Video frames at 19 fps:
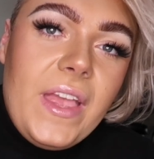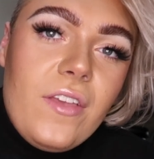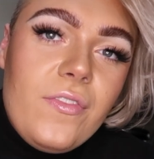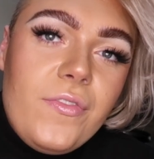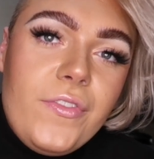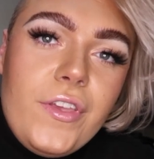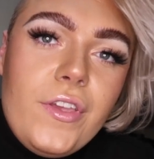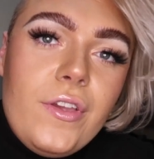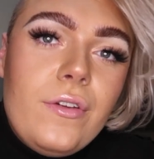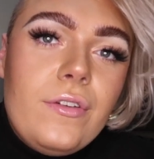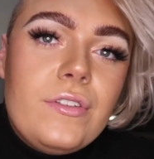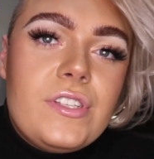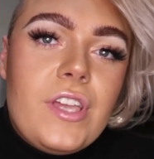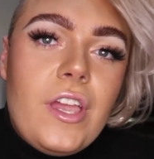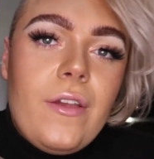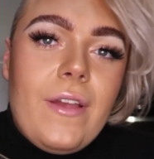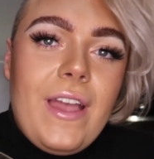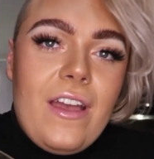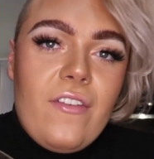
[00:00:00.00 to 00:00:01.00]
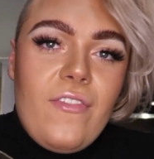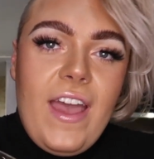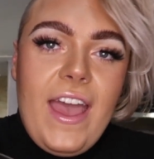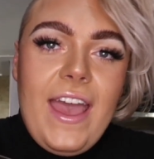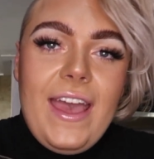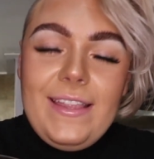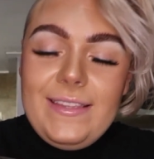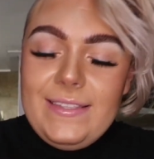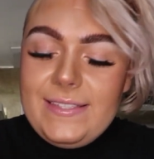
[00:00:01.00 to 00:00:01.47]
If you don't have
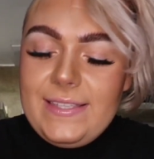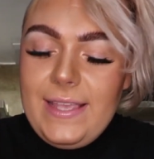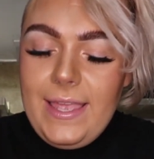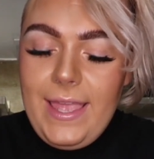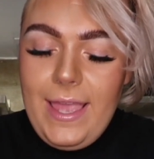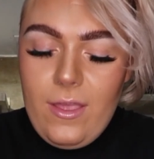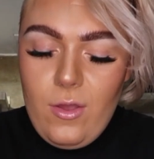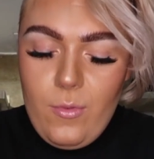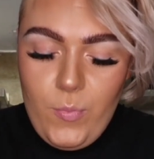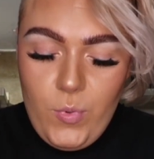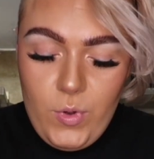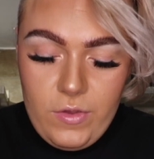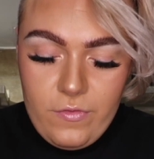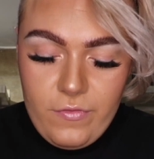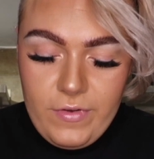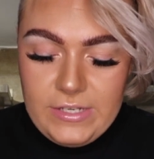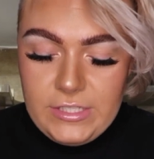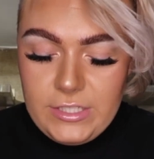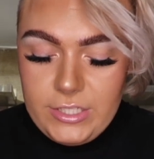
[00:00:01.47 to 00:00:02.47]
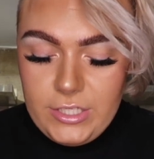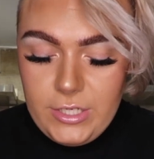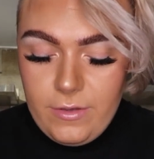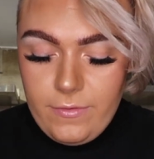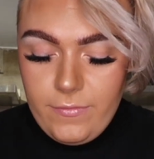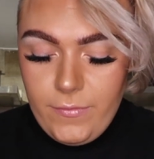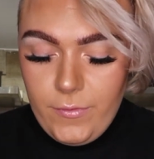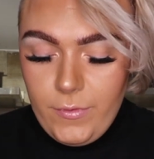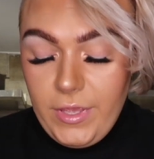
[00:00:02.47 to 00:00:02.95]
hands, then get your boyfriend to do
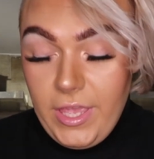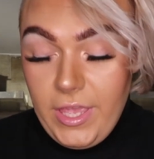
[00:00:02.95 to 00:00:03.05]
it for